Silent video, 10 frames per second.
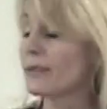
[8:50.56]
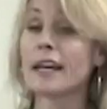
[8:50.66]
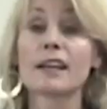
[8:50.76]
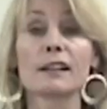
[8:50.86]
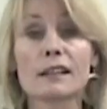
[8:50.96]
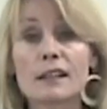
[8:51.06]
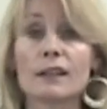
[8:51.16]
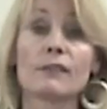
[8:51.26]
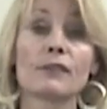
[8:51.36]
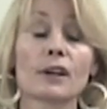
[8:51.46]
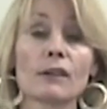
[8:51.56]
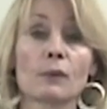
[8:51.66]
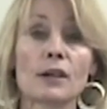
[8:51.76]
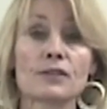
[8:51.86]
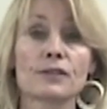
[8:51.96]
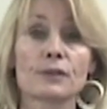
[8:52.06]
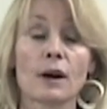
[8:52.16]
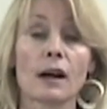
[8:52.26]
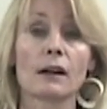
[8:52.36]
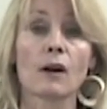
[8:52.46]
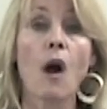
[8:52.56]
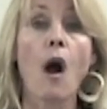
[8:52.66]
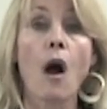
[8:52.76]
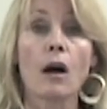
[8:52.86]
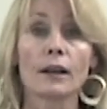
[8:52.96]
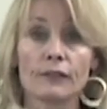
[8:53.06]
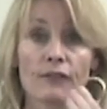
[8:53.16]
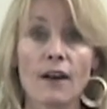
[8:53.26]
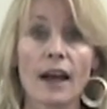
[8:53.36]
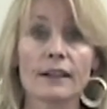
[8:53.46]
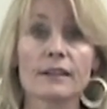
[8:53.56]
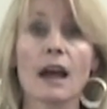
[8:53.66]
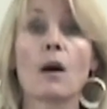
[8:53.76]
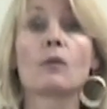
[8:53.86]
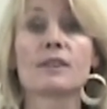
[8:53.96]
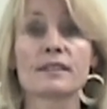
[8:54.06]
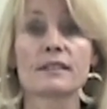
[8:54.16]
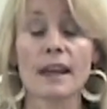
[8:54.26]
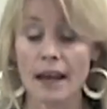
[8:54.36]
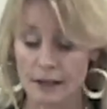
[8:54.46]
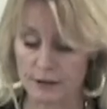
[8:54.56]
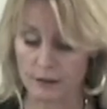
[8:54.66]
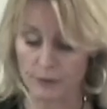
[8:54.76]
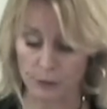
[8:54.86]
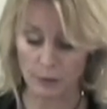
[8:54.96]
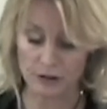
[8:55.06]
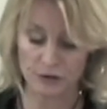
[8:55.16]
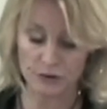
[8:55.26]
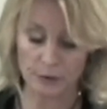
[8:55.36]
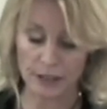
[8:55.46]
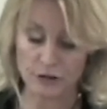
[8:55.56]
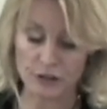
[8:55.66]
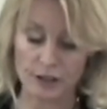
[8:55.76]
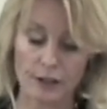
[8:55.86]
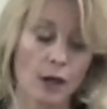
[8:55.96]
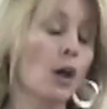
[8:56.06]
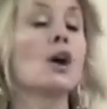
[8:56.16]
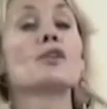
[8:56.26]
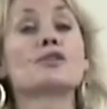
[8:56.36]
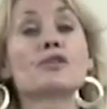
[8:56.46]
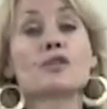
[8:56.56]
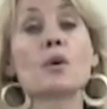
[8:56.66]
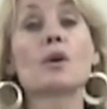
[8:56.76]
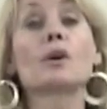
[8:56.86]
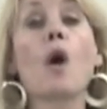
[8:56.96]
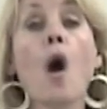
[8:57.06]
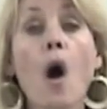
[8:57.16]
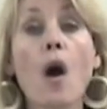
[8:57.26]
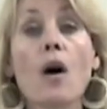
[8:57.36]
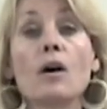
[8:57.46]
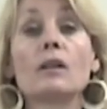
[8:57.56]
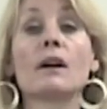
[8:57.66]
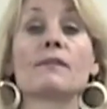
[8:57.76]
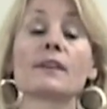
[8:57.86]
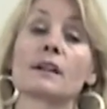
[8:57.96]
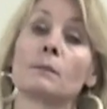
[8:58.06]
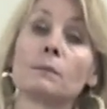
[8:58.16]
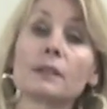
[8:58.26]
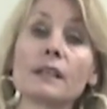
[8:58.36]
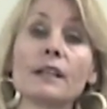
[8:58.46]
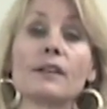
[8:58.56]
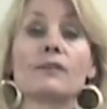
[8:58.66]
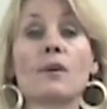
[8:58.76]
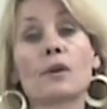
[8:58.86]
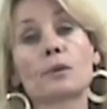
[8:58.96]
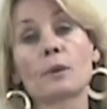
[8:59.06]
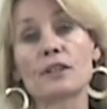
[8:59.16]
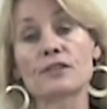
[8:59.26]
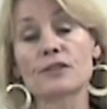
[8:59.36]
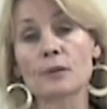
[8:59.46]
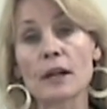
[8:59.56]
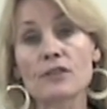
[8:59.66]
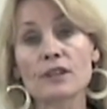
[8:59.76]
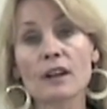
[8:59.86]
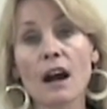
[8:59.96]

and they can give the registrar a call and find out the status of their registration. Store all of the completed voter registration